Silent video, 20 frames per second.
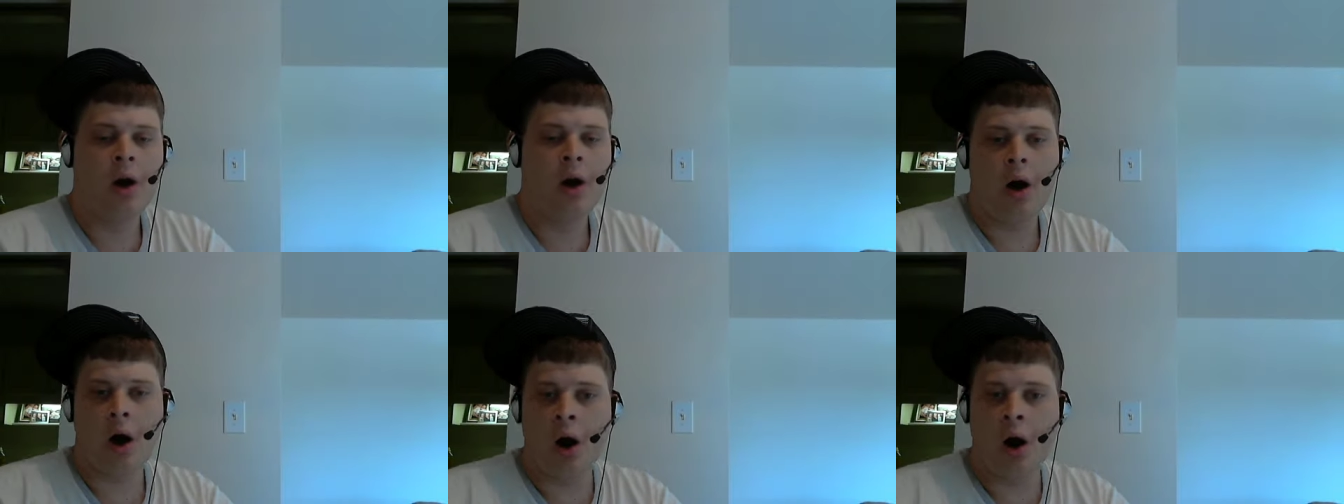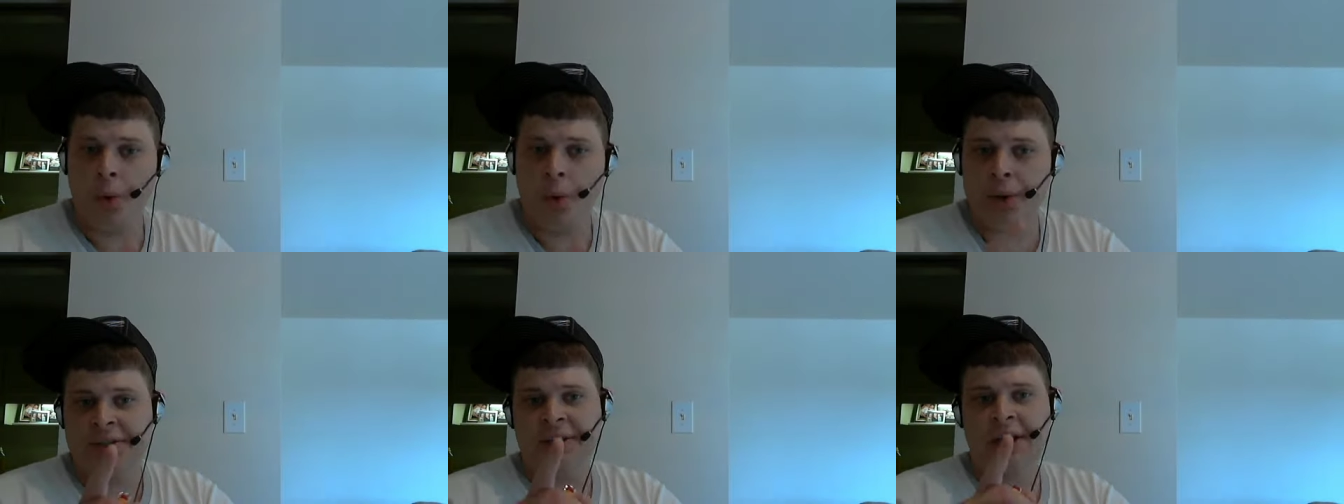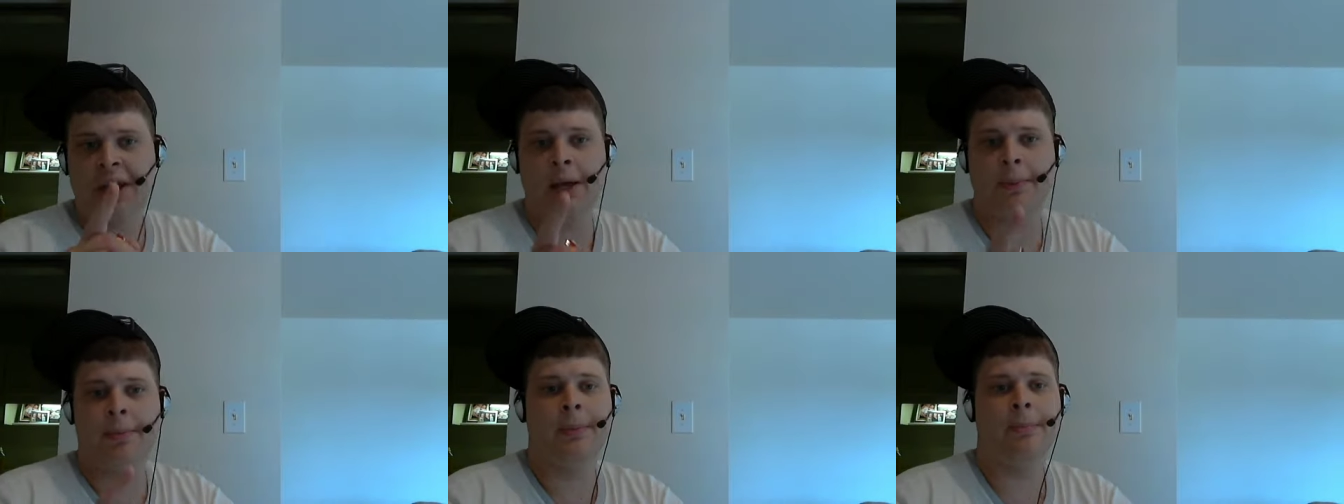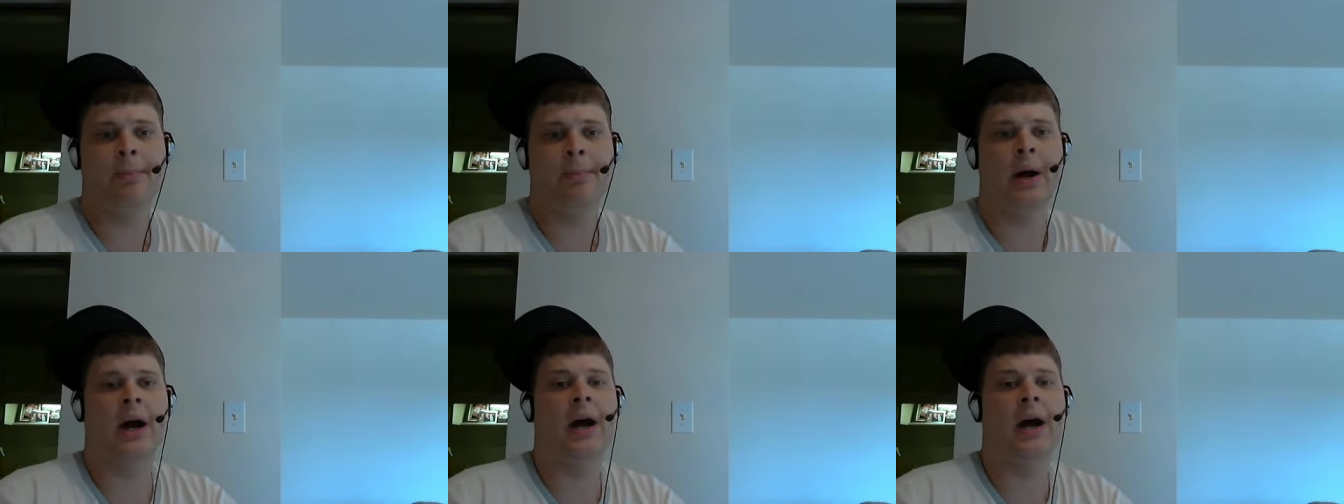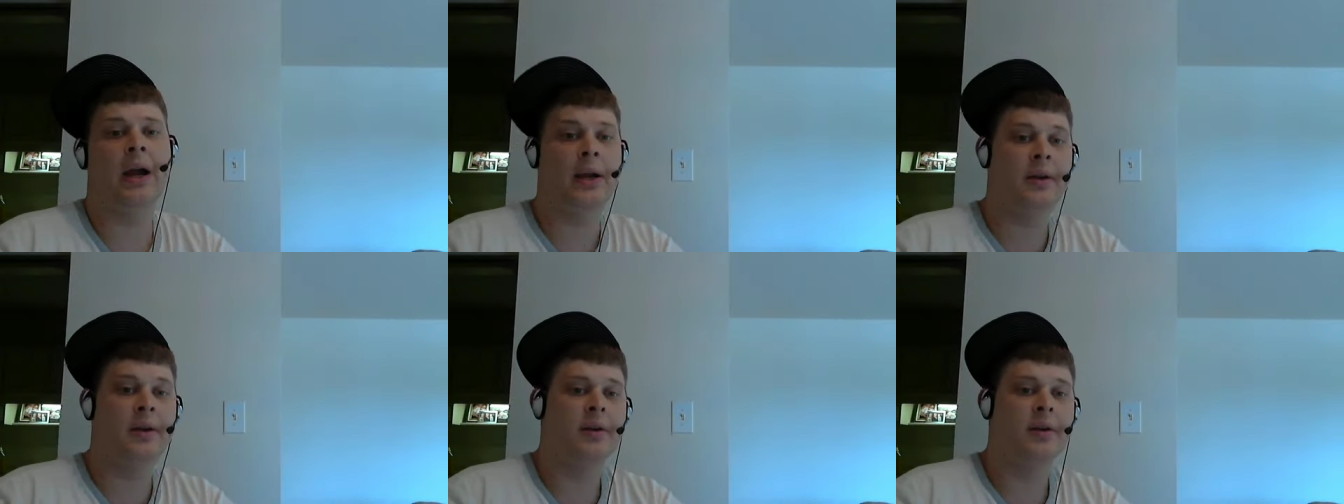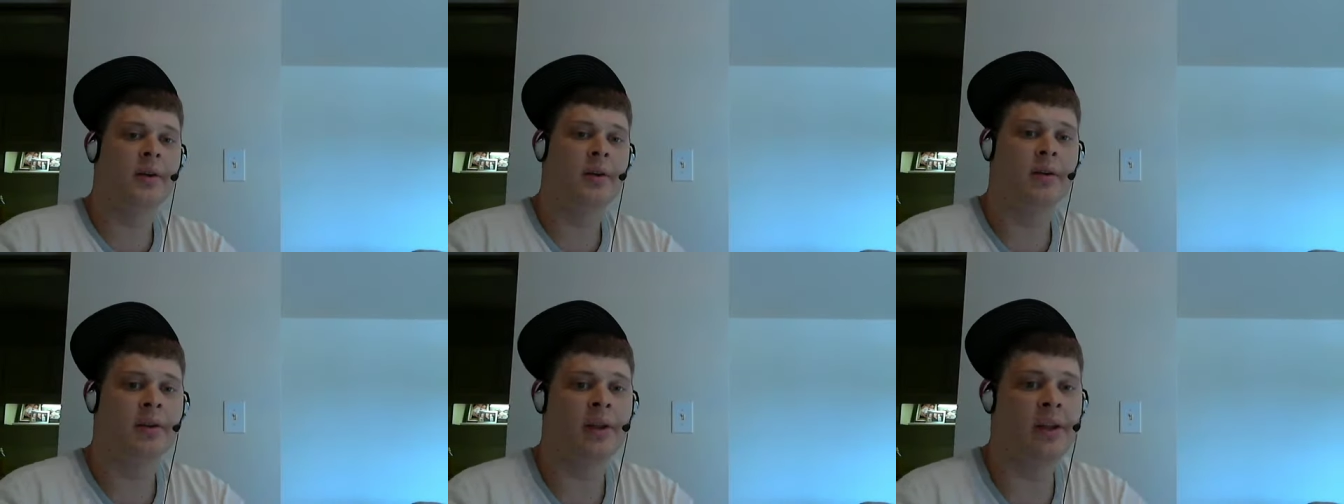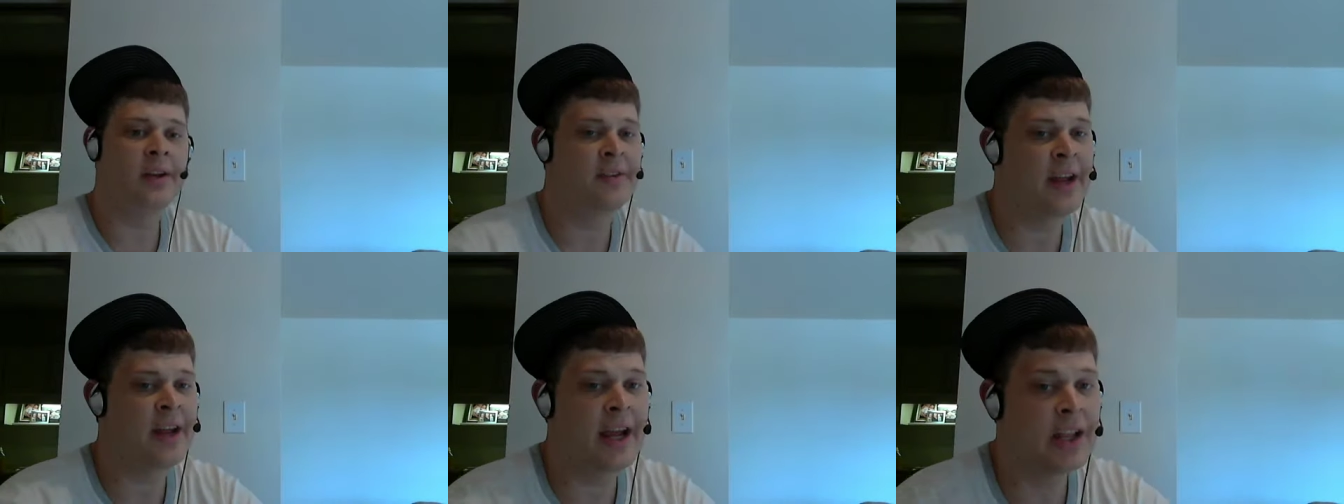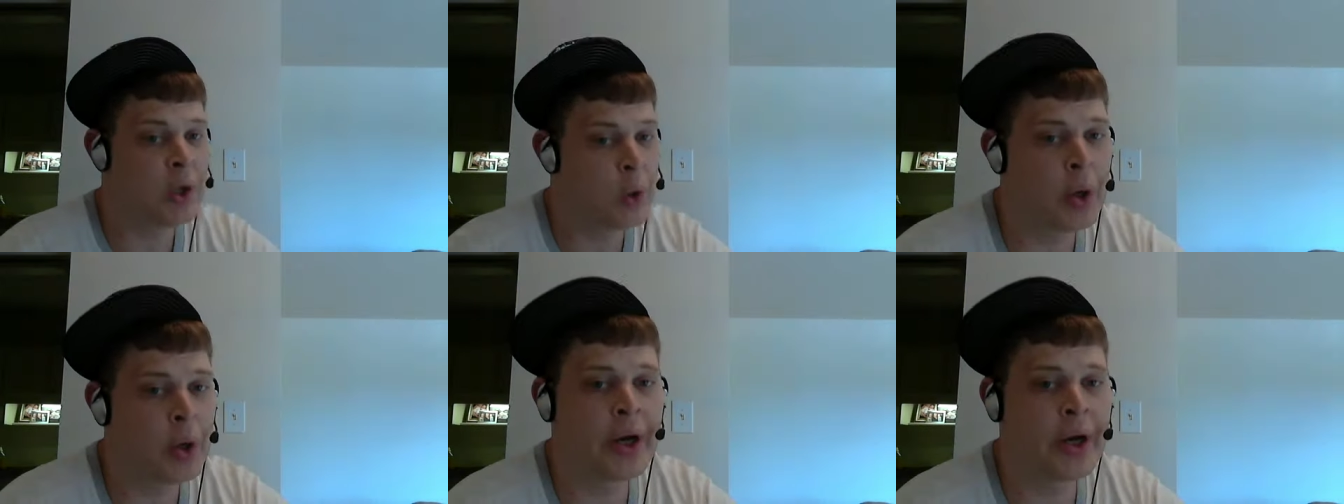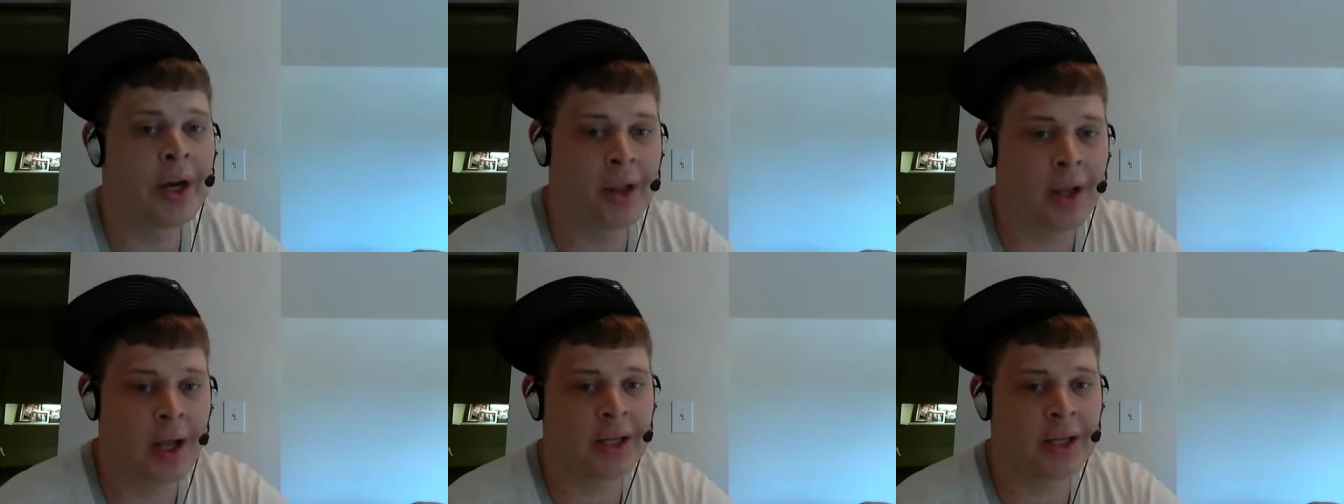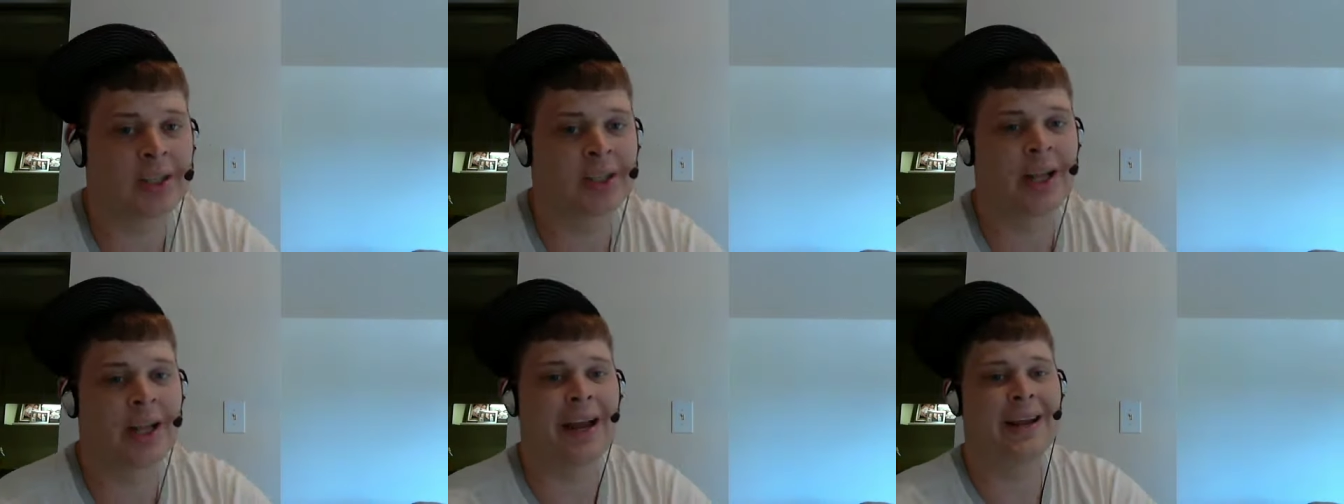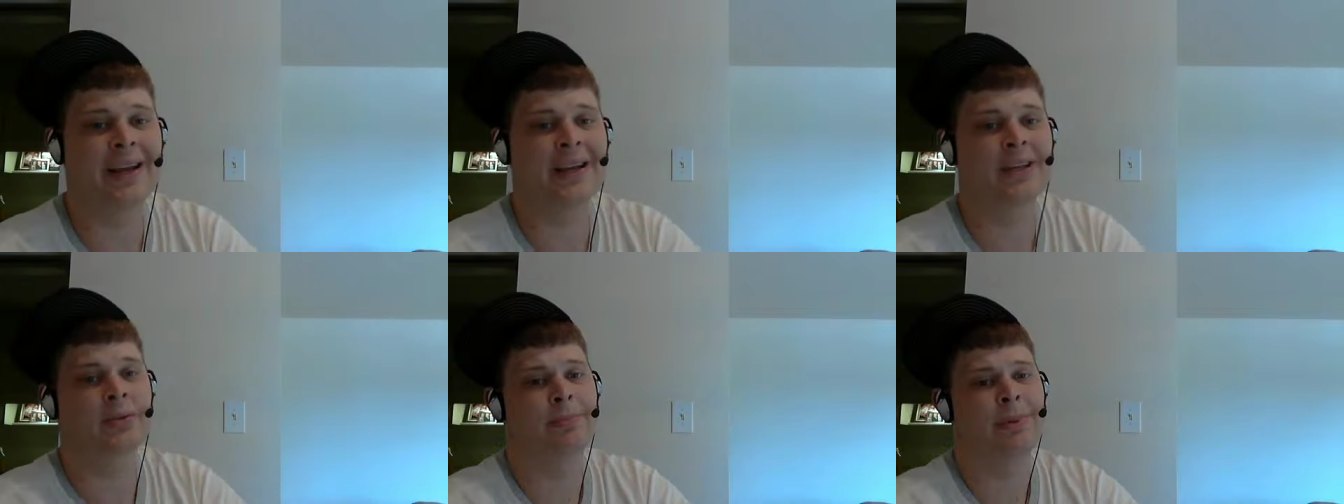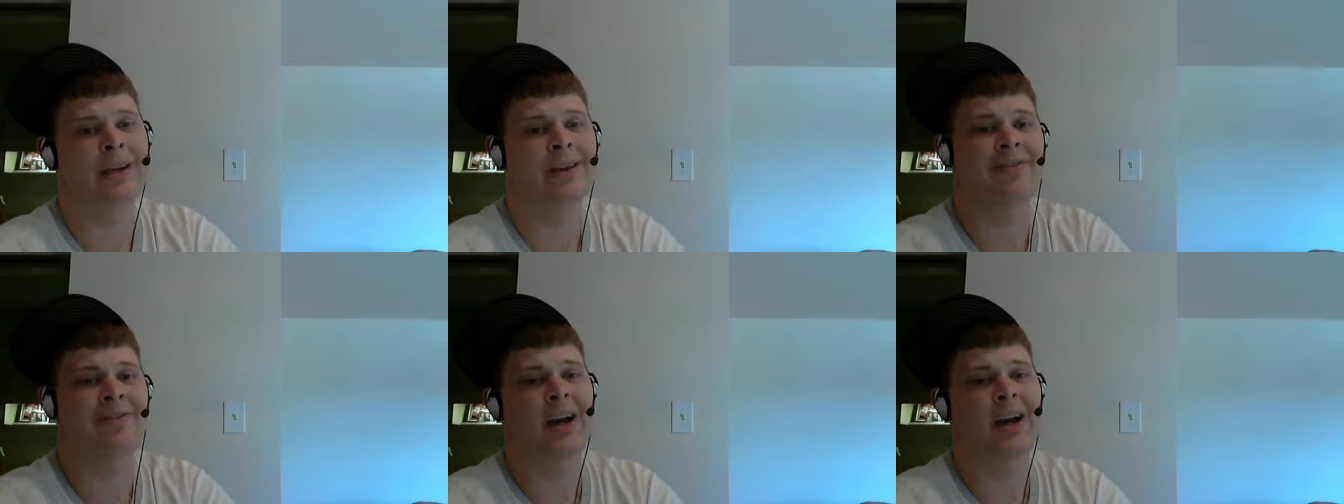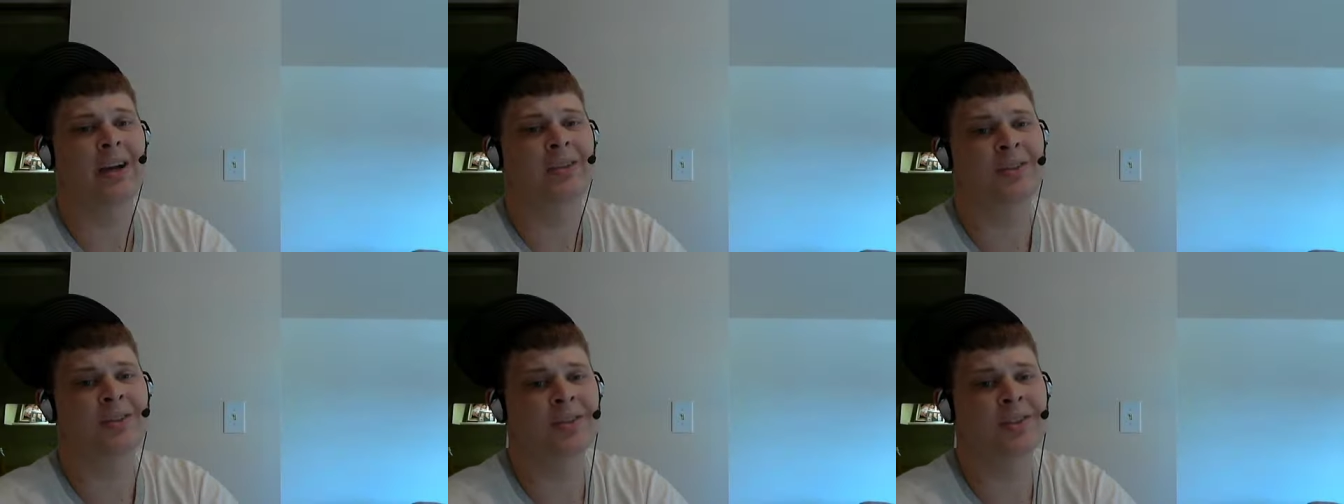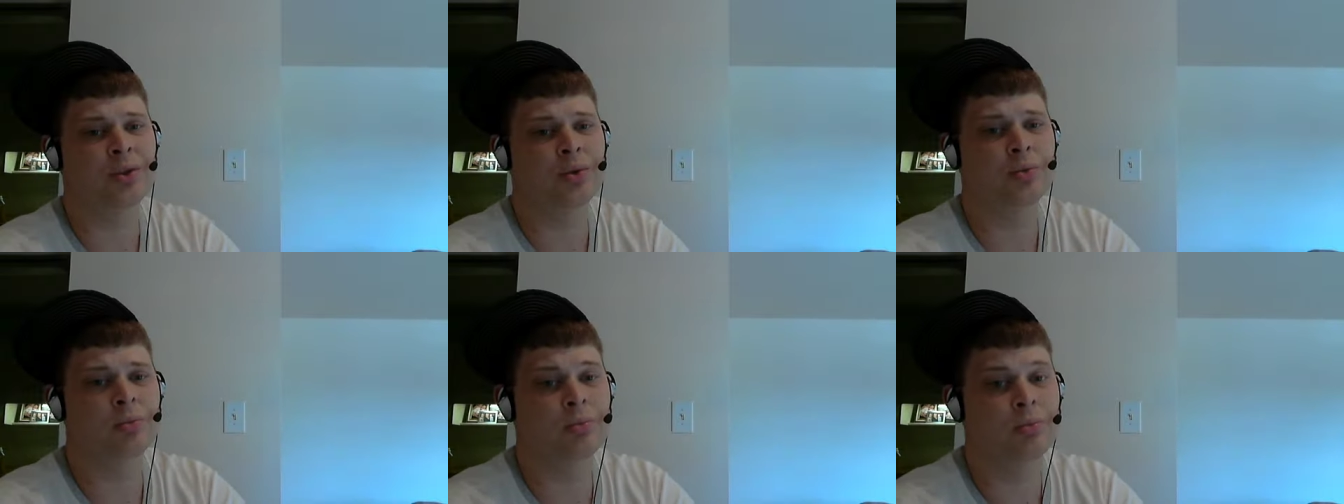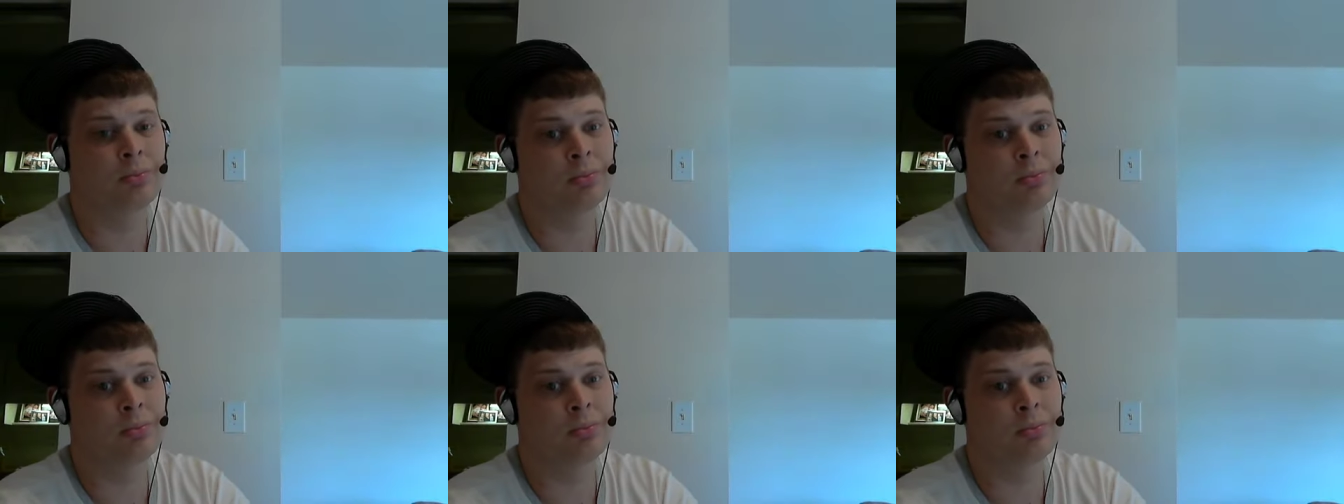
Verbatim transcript: always keep in mind that De La Hoya lost a lot of his big fights too,